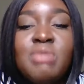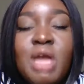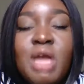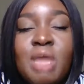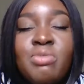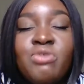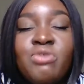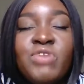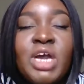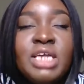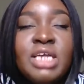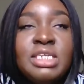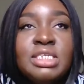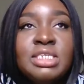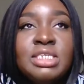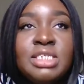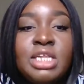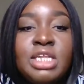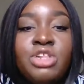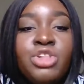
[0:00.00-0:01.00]
gonna improvise and
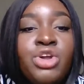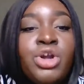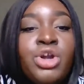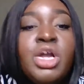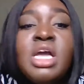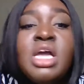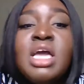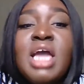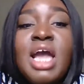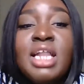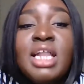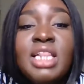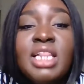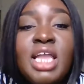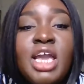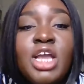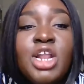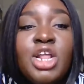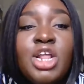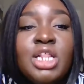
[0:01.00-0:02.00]
this, that, the third. And
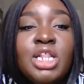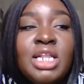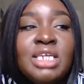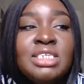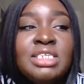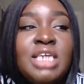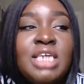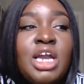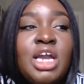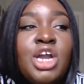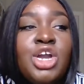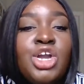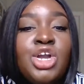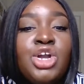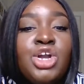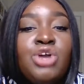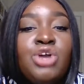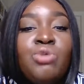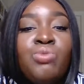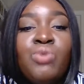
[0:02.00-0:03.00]
then let's
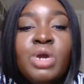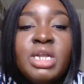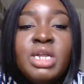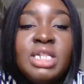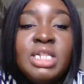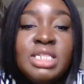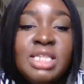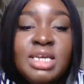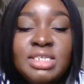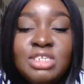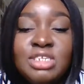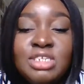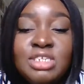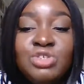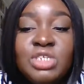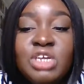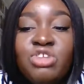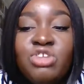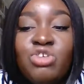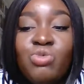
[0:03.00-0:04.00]
say one of the things that you
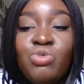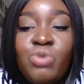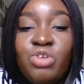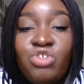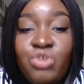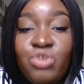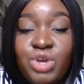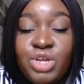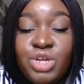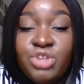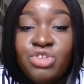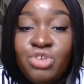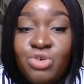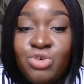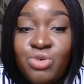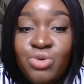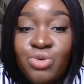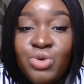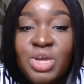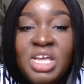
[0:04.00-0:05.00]
said you wish you could
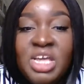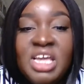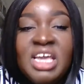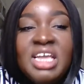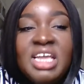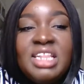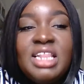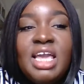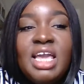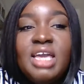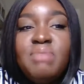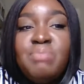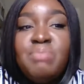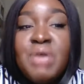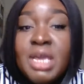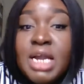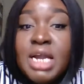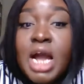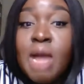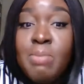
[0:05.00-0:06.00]
do, they
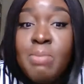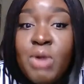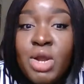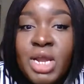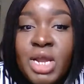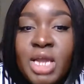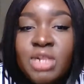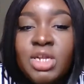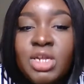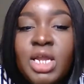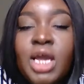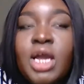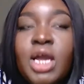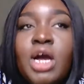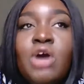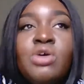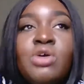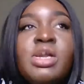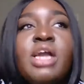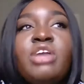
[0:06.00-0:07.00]
pick up on it and they're like,
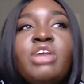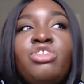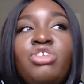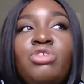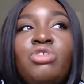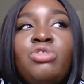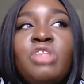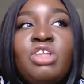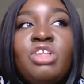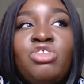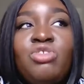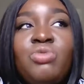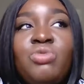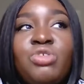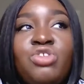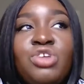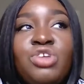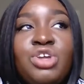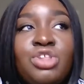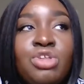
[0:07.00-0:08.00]
okay, she said she
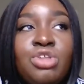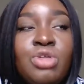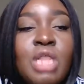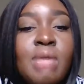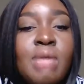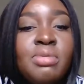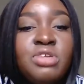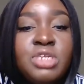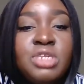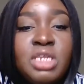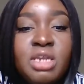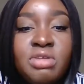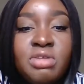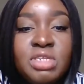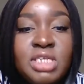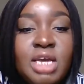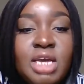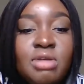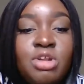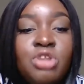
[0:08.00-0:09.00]
wish she could do that, but she didn't have the
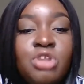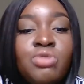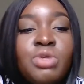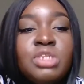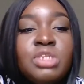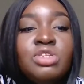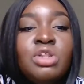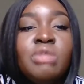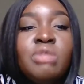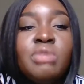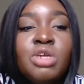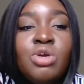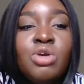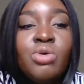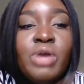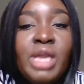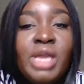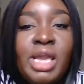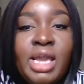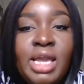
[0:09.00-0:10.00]
time to do it. So let me
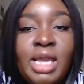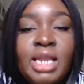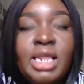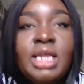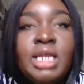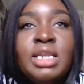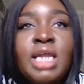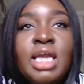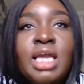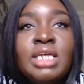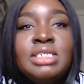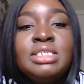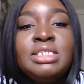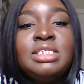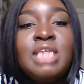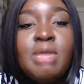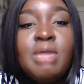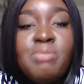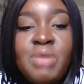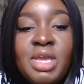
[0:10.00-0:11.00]
go ahead and like
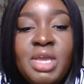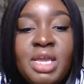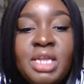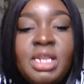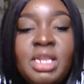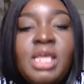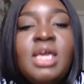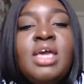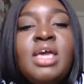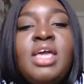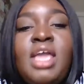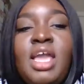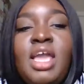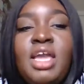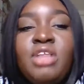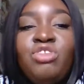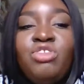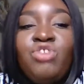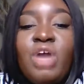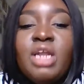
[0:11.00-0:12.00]
step in
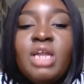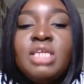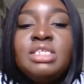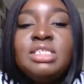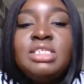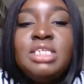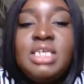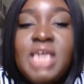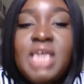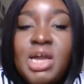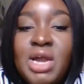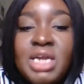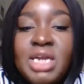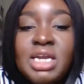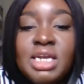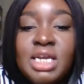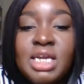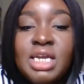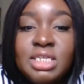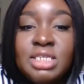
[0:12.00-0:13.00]
and try to see how I
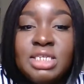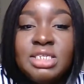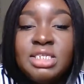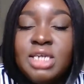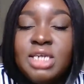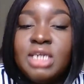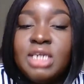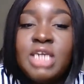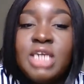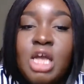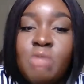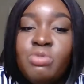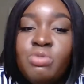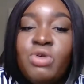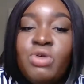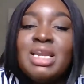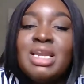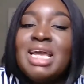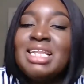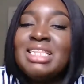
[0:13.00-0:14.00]
can get this done to help her
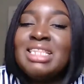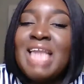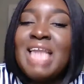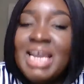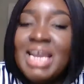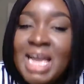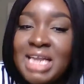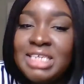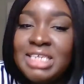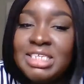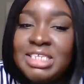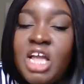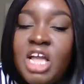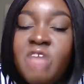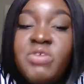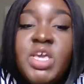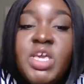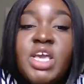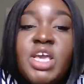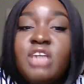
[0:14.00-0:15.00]
out, like that kind of
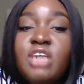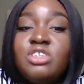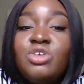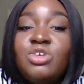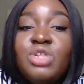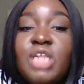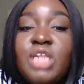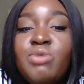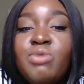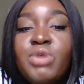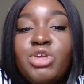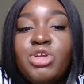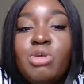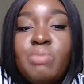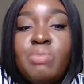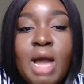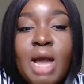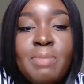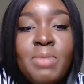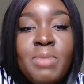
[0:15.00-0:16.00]
stuff. And so then when you
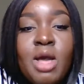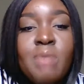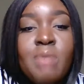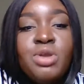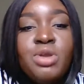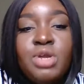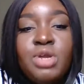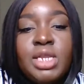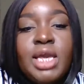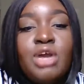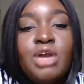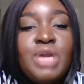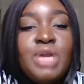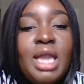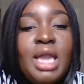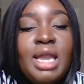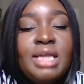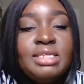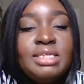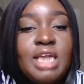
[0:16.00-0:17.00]
pop up and you're like,
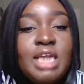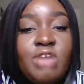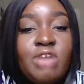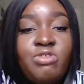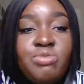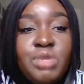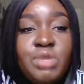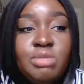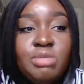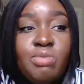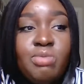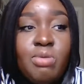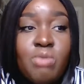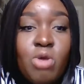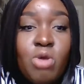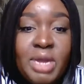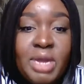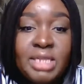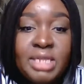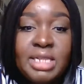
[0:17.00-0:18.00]
okay, it's time for me to
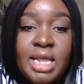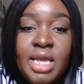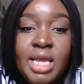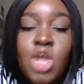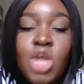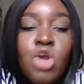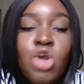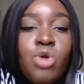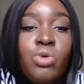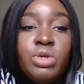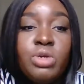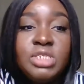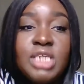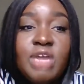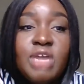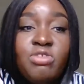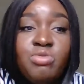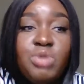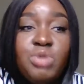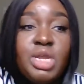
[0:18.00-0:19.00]
promote my thing, or it's
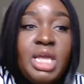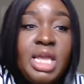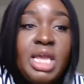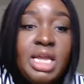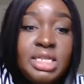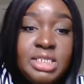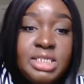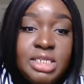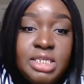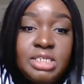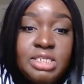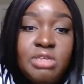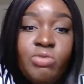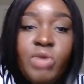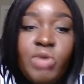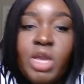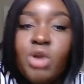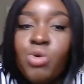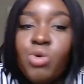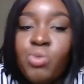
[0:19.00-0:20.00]
time for me to head to this
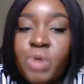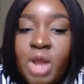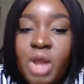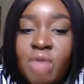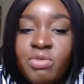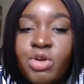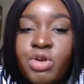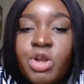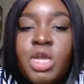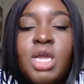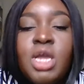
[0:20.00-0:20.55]
event or whatever,